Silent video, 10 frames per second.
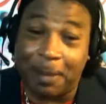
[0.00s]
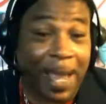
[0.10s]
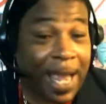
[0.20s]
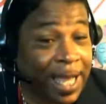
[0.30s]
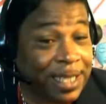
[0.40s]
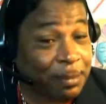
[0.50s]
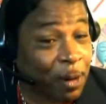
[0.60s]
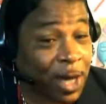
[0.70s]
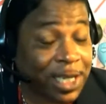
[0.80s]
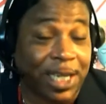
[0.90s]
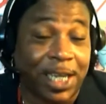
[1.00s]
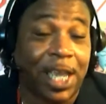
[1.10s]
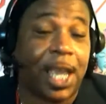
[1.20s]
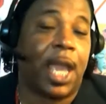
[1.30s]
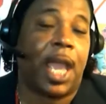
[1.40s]
pants, Marky,
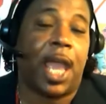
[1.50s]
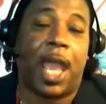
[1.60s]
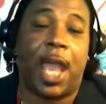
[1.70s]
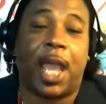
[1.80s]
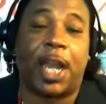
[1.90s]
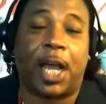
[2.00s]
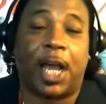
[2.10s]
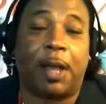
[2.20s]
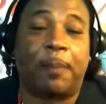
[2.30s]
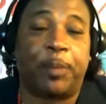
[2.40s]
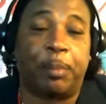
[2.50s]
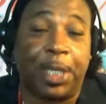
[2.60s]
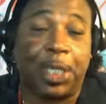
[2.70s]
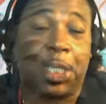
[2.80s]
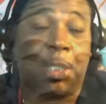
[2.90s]
and be
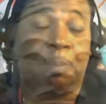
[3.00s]
good.